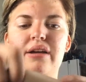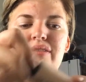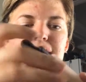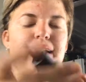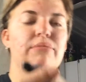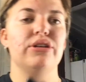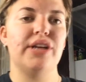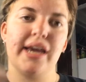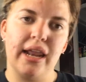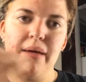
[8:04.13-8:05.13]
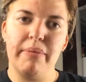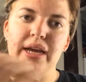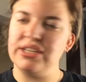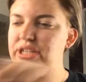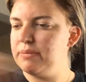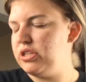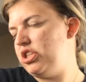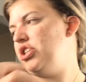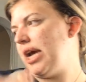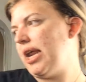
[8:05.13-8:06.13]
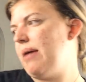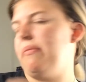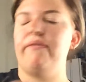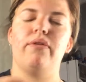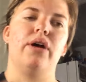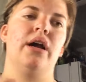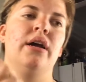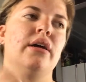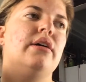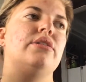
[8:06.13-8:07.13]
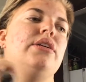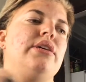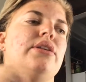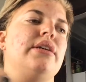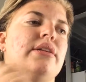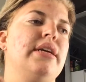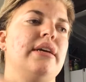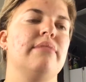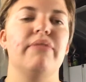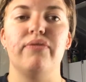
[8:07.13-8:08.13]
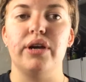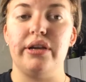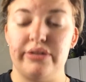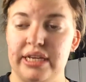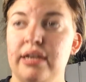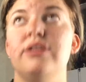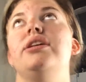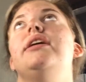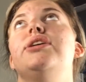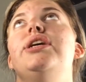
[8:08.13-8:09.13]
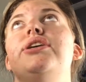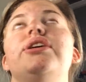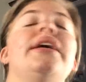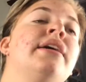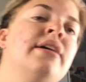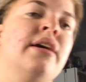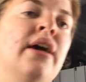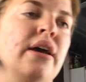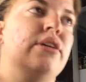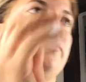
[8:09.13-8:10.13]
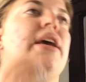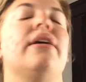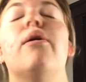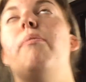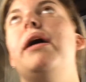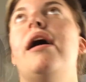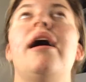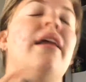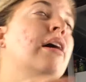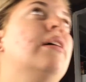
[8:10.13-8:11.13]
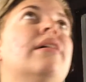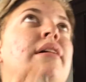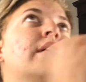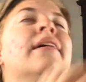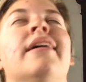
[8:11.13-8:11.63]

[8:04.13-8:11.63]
and I know like I'm gonna shake it up because you're supposed to shake it up before, shake before you use it. Shake your bottle,